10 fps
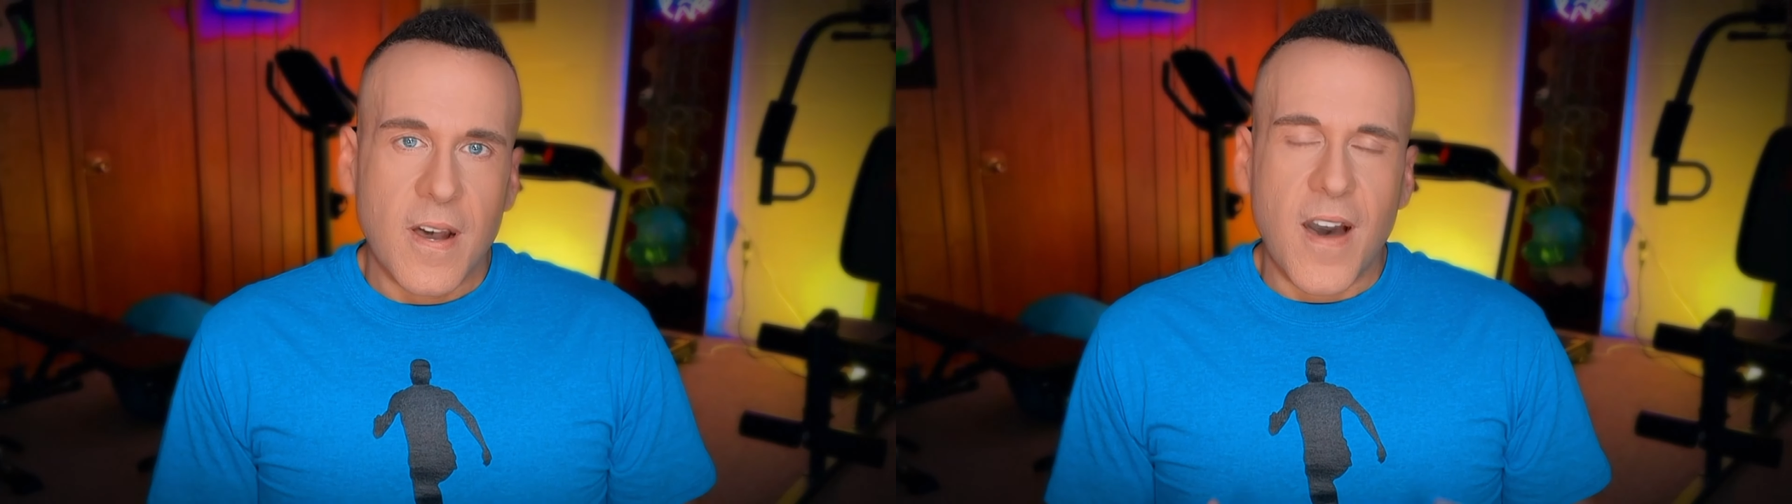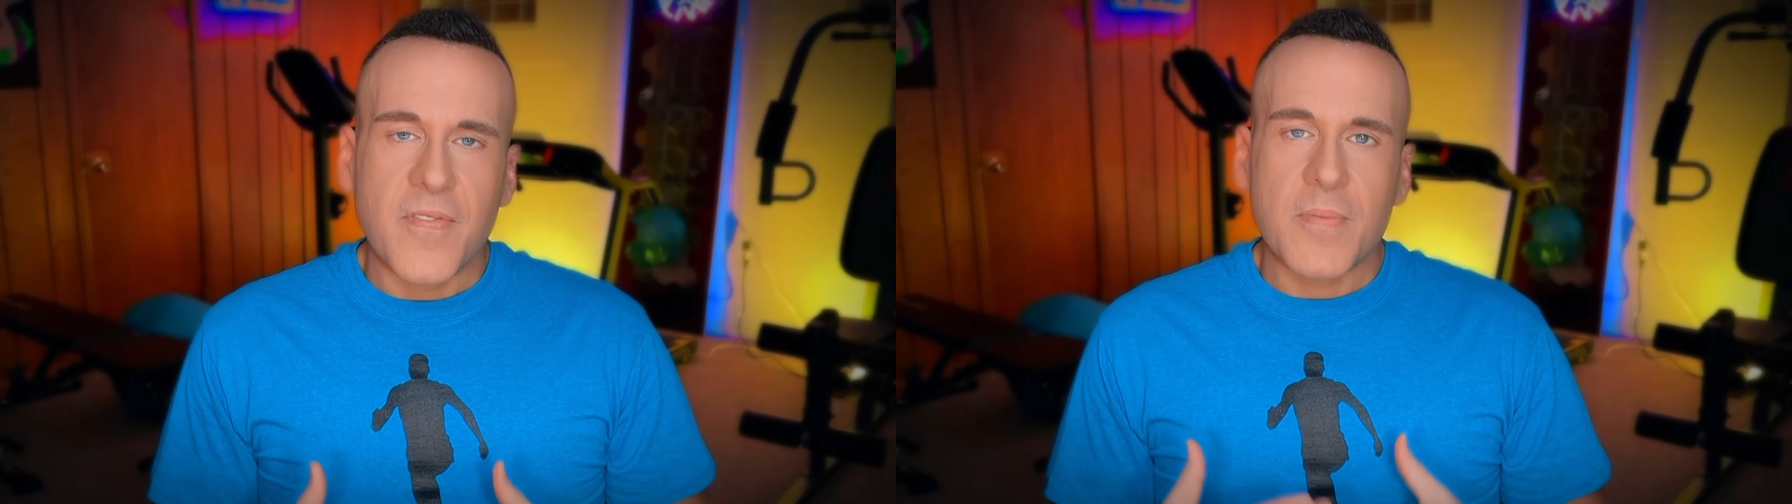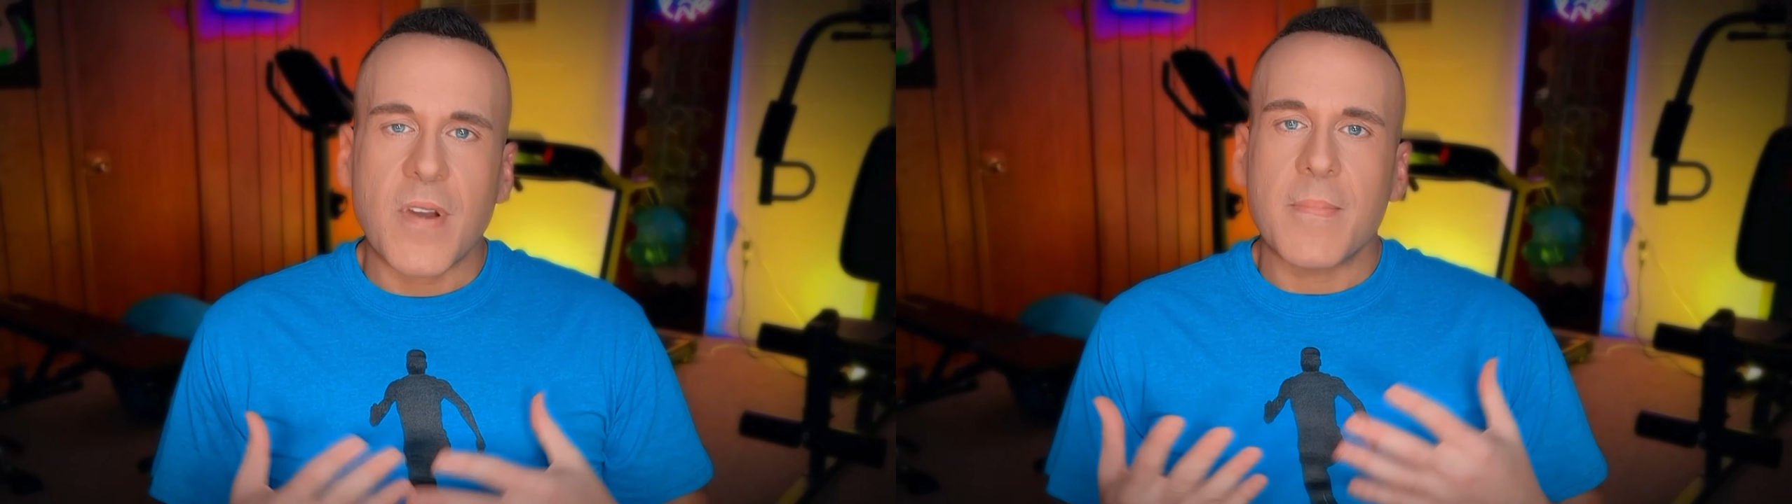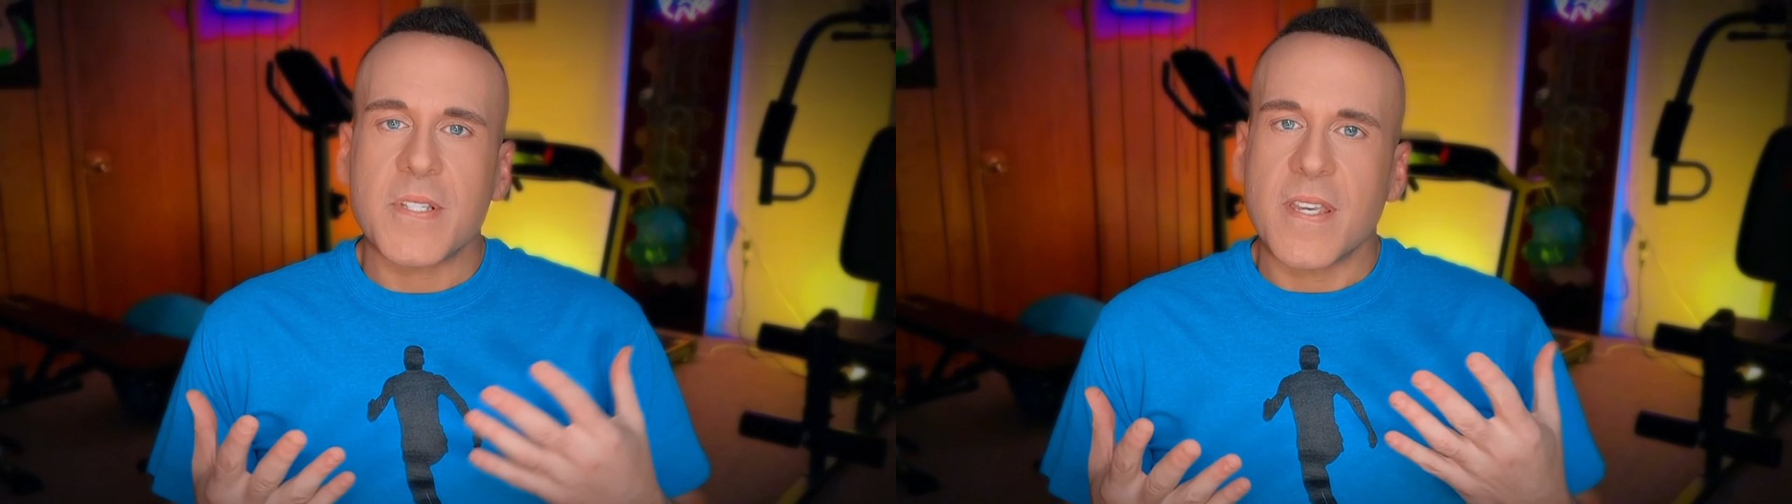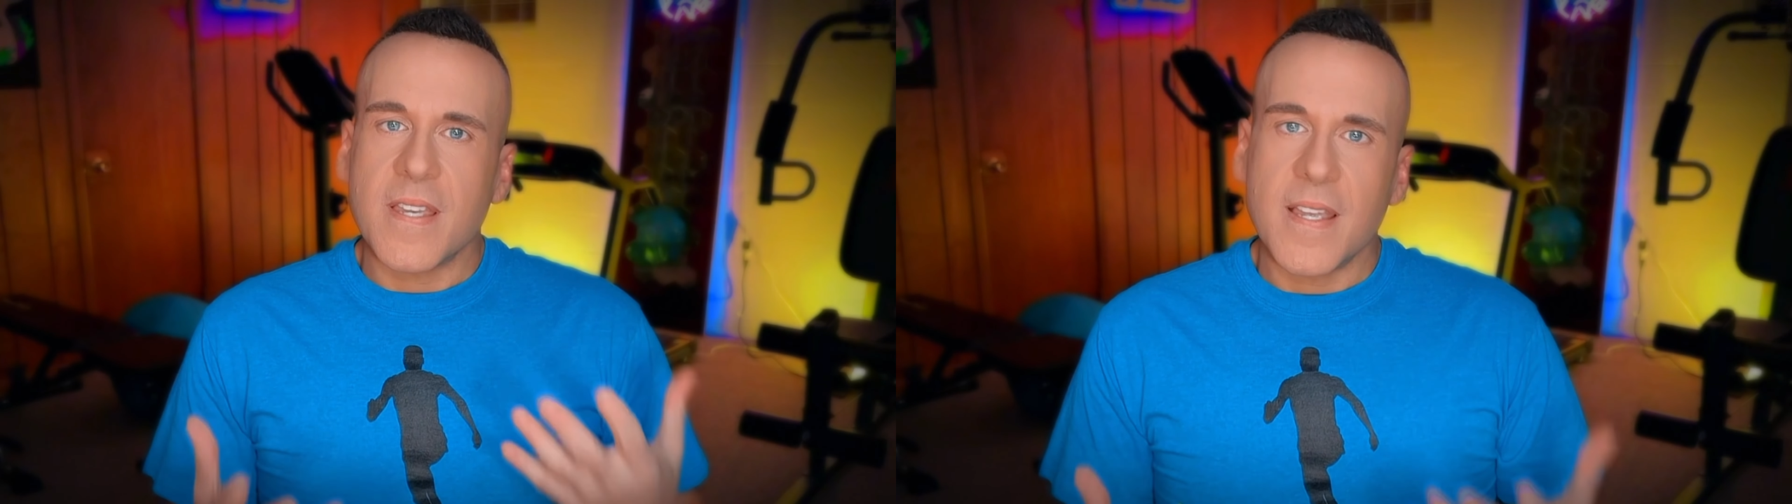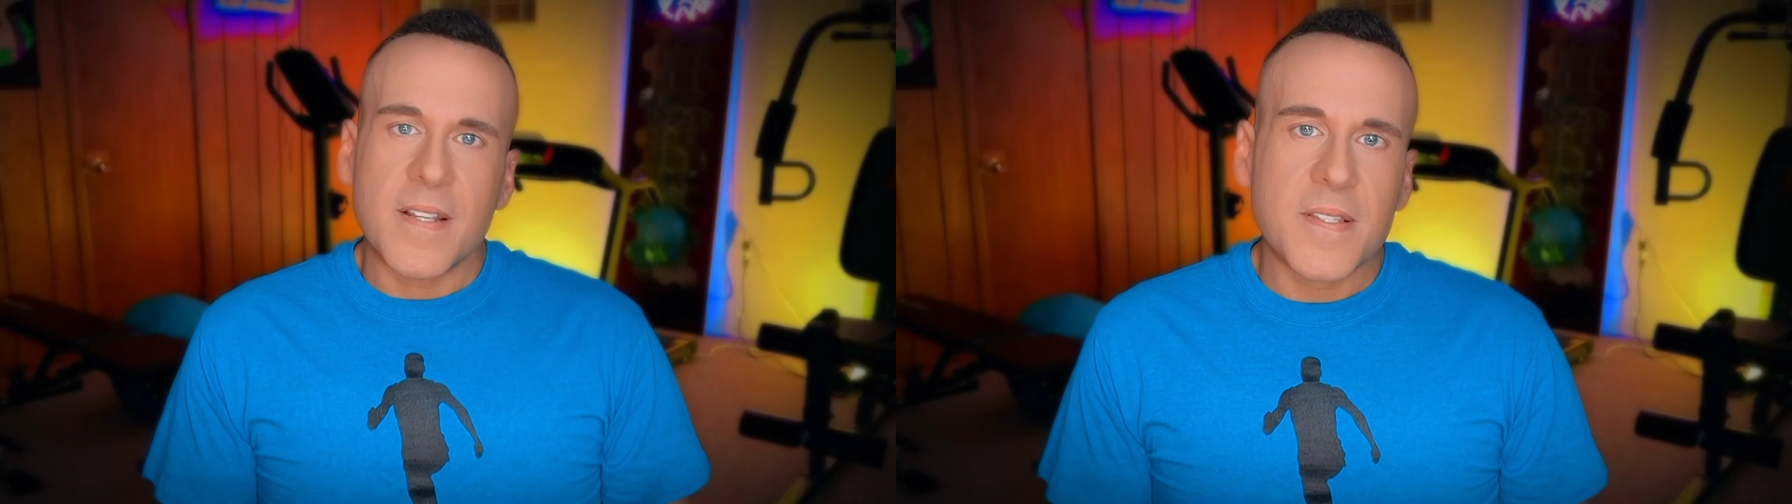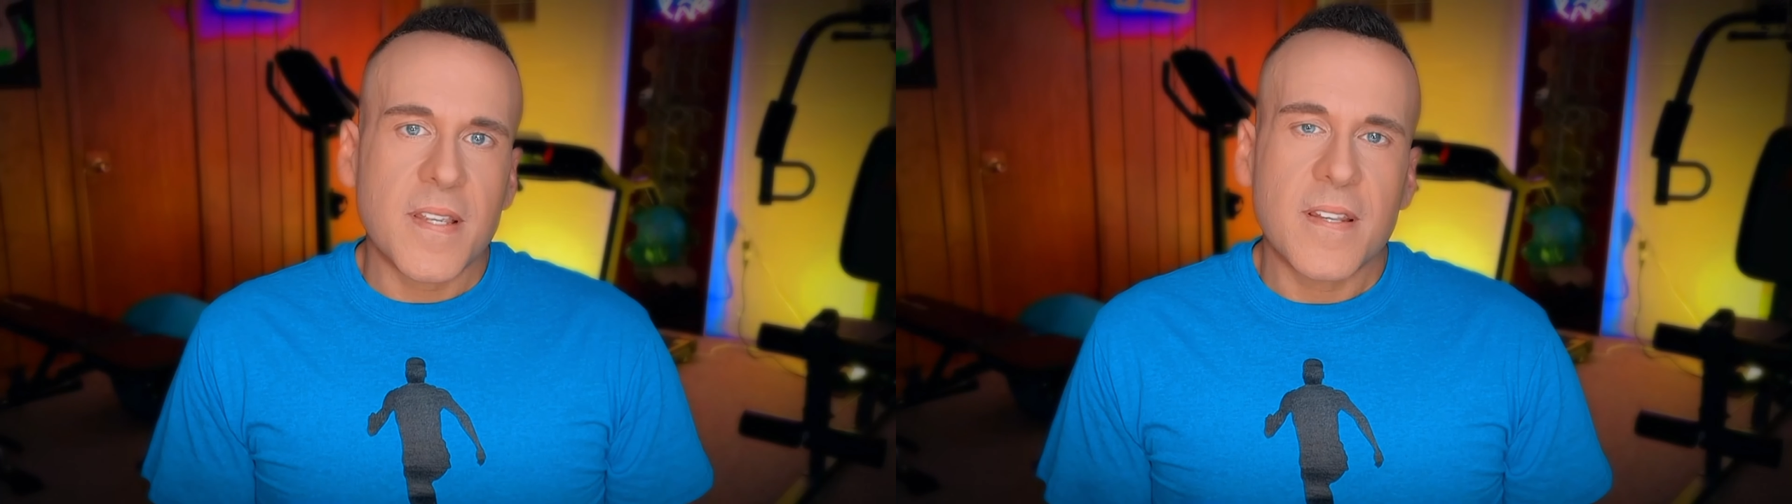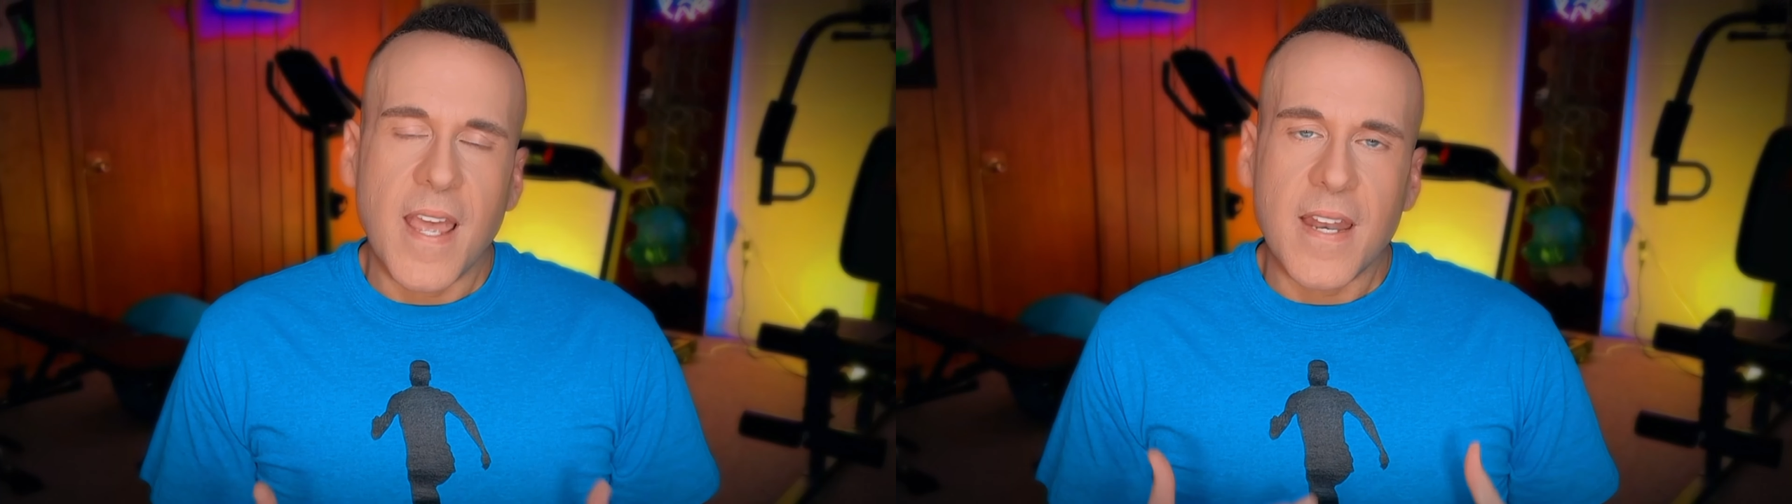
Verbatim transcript: often promising instant